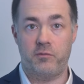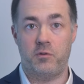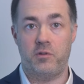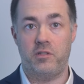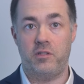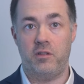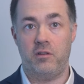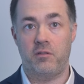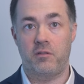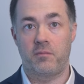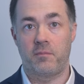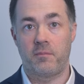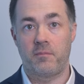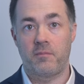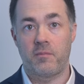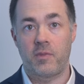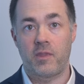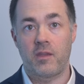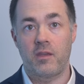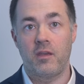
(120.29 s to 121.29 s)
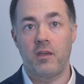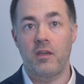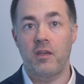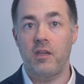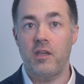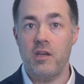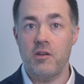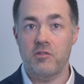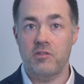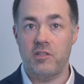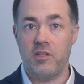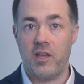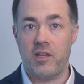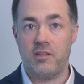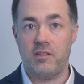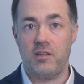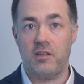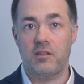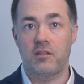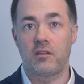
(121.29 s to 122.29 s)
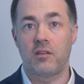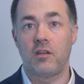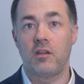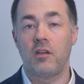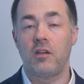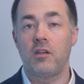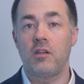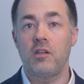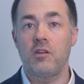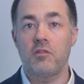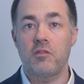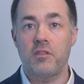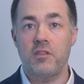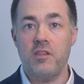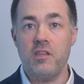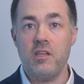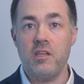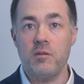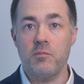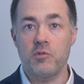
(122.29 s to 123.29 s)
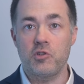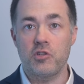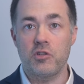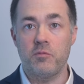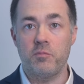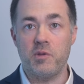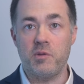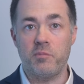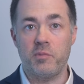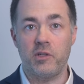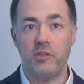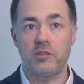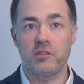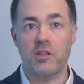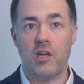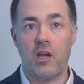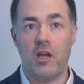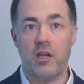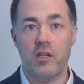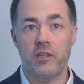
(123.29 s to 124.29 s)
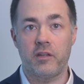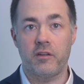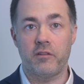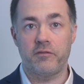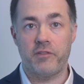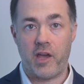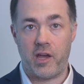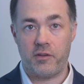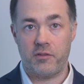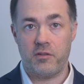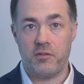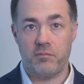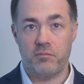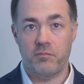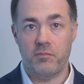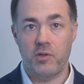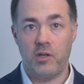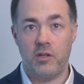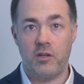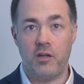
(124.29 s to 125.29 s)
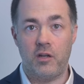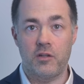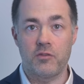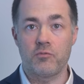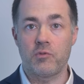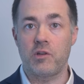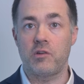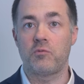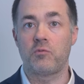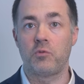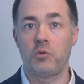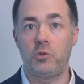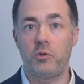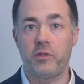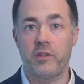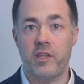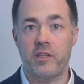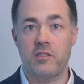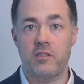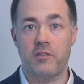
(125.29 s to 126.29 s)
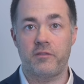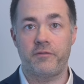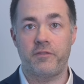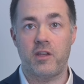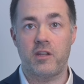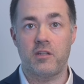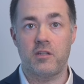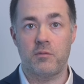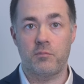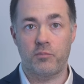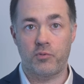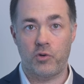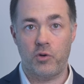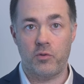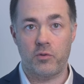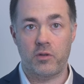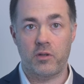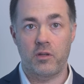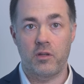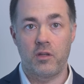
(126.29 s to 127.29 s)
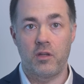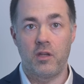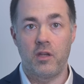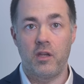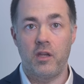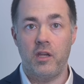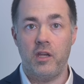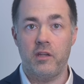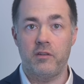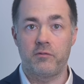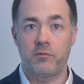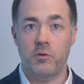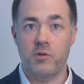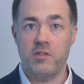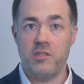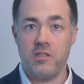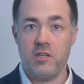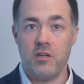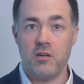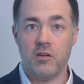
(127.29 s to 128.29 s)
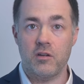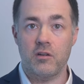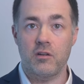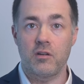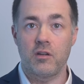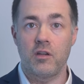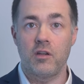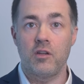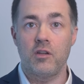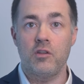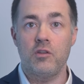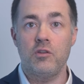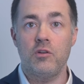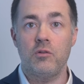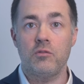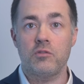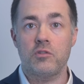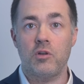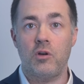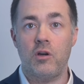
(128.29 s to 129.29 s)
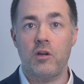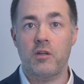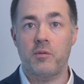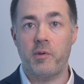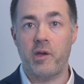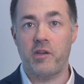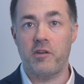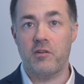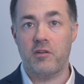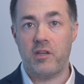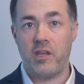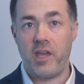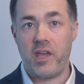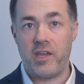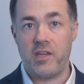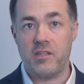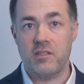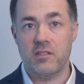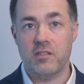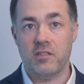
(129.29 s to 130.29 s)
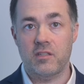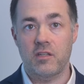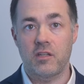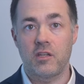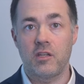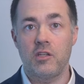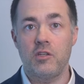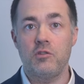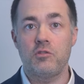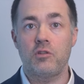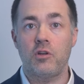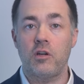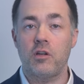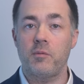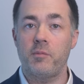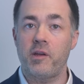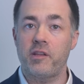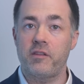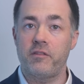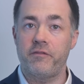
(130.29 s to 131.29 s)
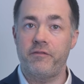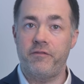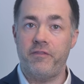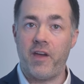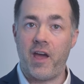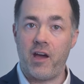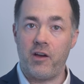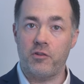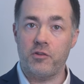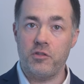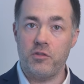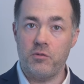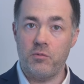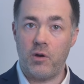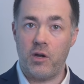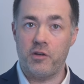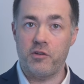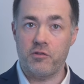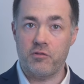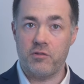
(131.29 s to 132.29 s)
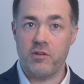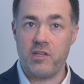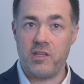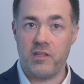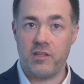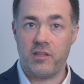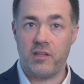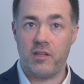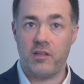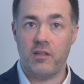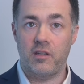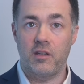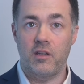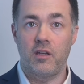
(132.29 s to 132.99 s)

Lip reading: voir dire. Here's the idea. Your theme should be built on a value, an unwritten rule that the defendant broke. In voir dire, you don't talk about your case, you talk about the value underneath it.